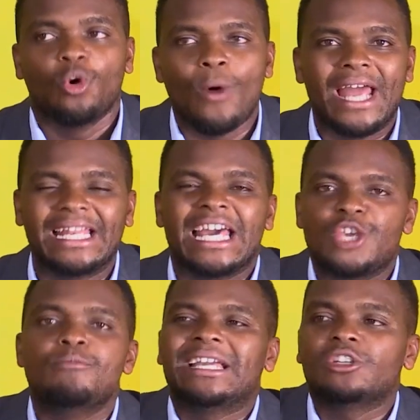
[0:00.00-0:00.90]
Well,
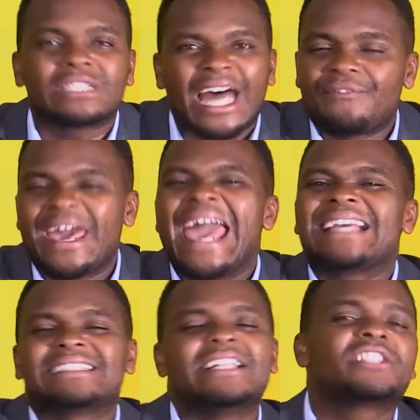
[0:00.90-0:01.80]
you might not have
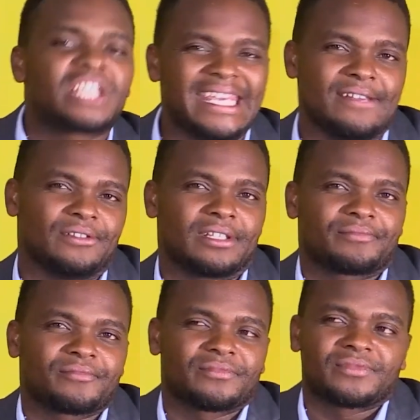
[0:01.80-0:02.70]
excellent skills.
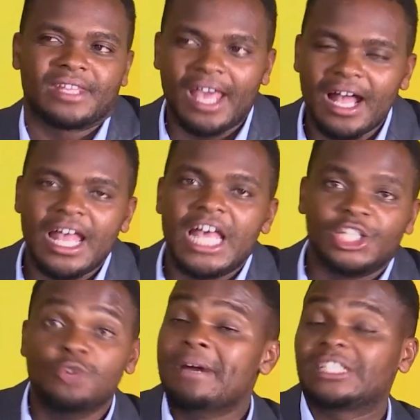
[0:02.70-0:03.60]

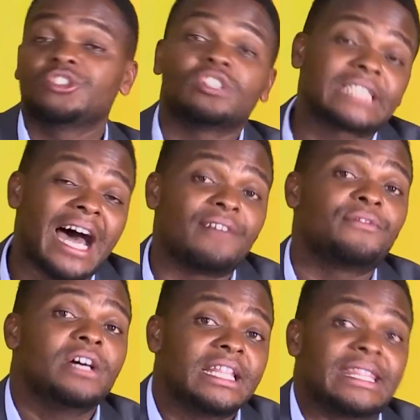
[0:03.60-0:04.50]
Yeah, you might not
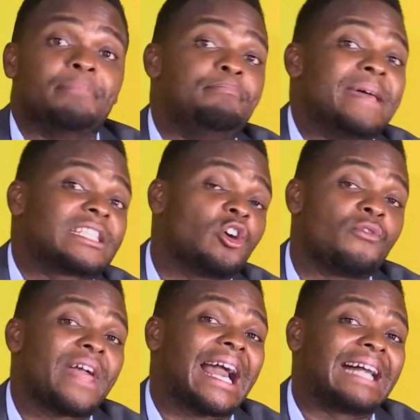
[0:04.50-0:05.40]
have the best
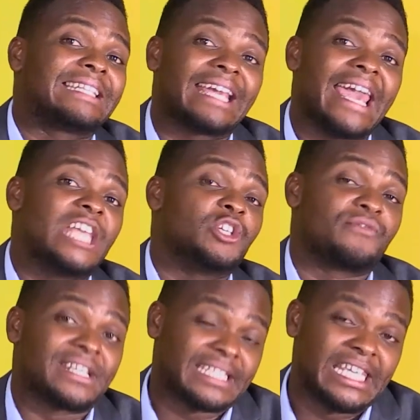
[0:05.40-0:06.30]
of the cutting edge
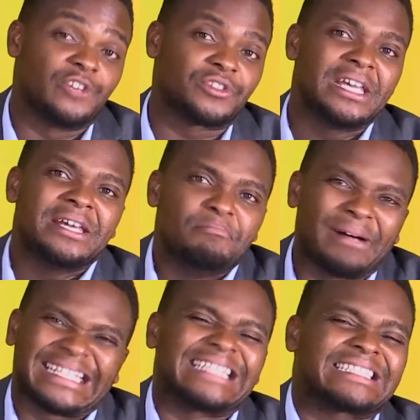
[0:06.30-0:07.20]
of the skills,
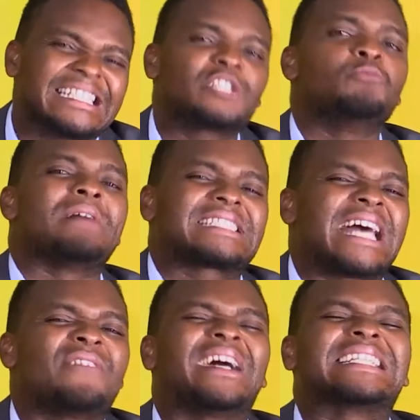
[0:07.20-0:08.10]
but at least you must
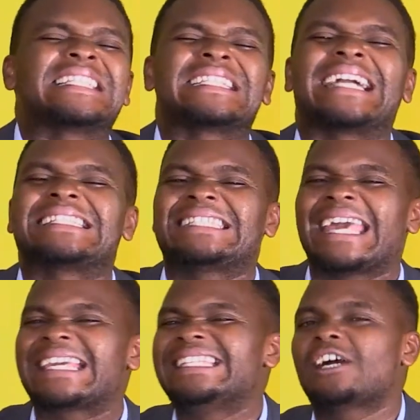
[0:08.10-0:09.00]
have at least a
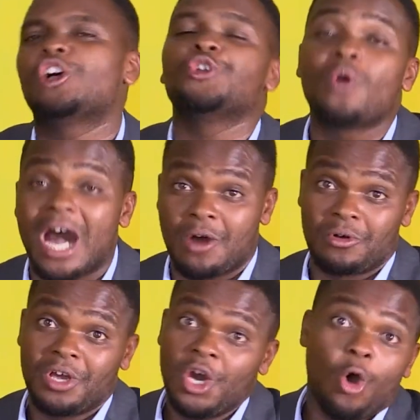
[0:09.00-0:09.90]
technical
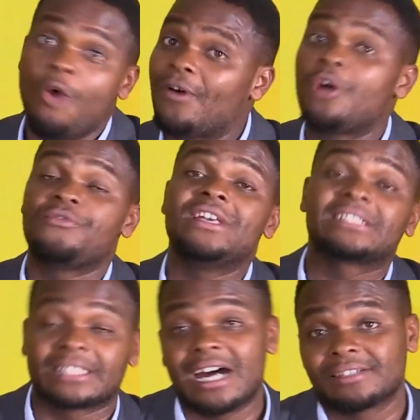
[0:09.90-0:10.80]
know-how of how
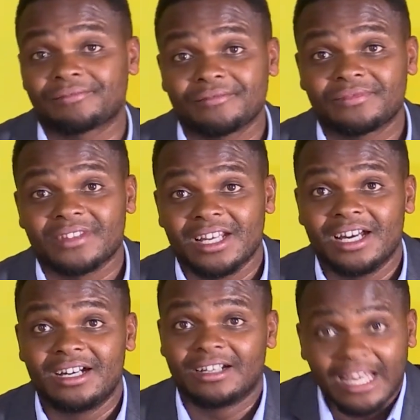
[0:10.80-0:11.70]
things run,
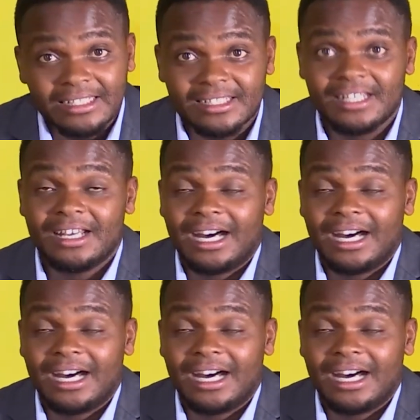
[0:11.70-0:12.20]
right?